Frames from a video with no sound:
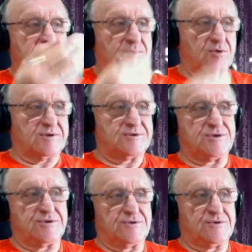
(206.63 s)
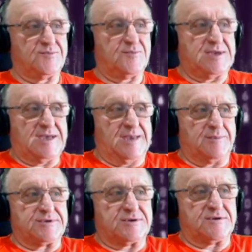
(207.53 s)
in order to be
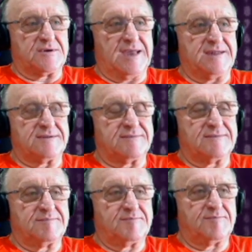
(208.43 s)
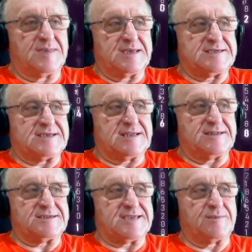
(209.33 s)
able to create basically
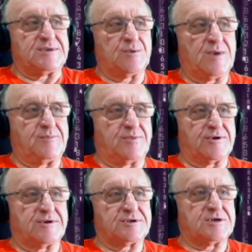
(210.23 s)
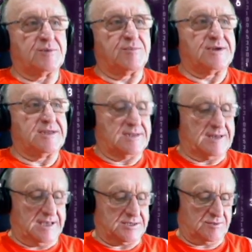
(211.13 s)
the same as a whiteboard or a chalkboard in the
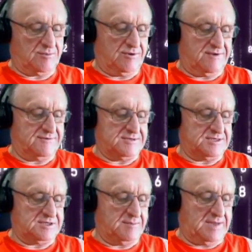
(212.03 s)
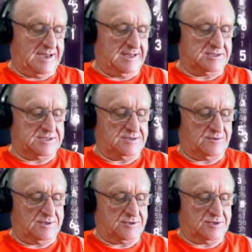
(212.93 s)
classroom. Or if you're teaching biology and
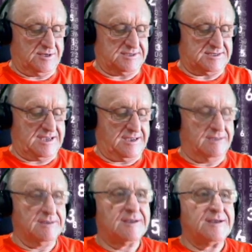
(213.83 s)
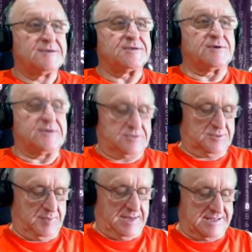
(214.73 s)
you want to draw a cell, so here's
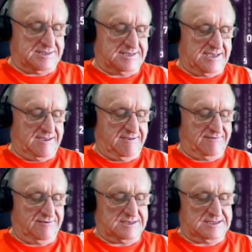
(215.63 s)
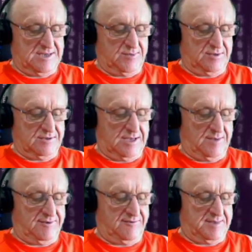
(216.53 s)
a plant cell, for example, a
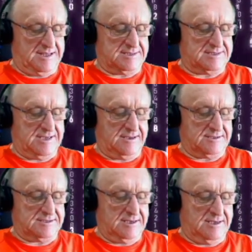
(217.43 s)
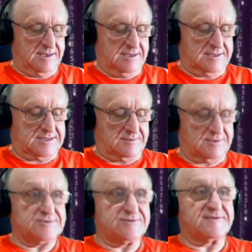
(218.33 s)
couple of plant cells, some
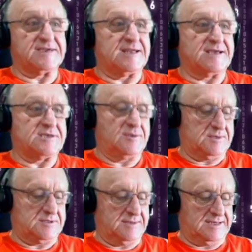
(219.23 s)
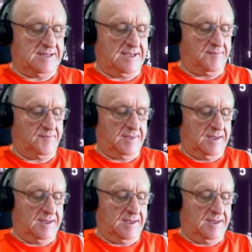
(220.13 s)
sort of connection between them.